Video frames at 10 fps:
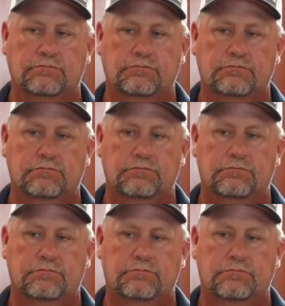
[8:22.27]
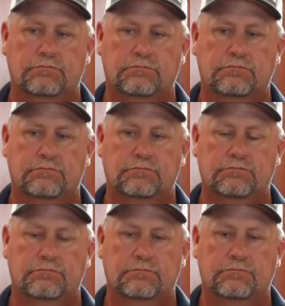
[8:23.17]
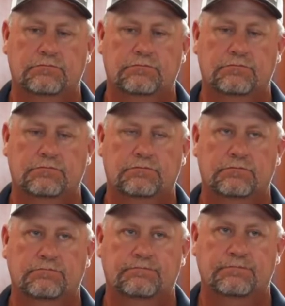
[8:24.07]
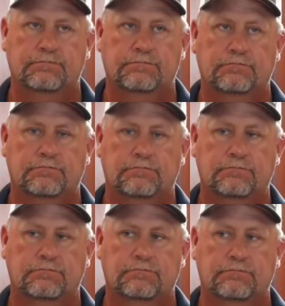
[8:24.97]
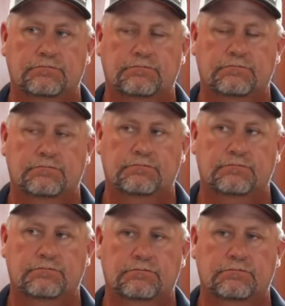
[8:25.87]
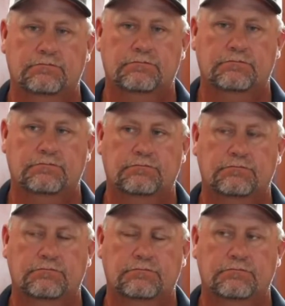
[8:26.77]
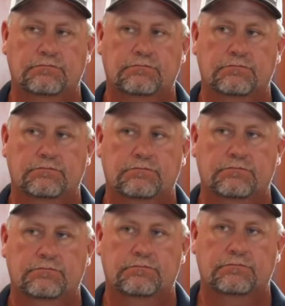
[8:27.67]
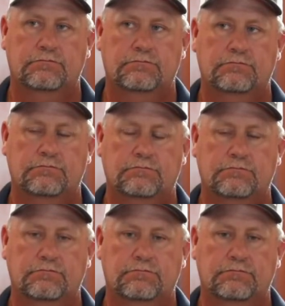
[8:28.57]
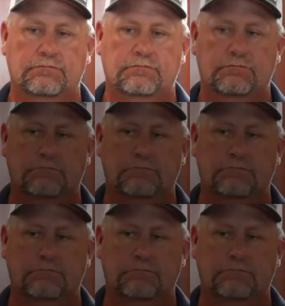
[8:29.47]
This person isn't speaking.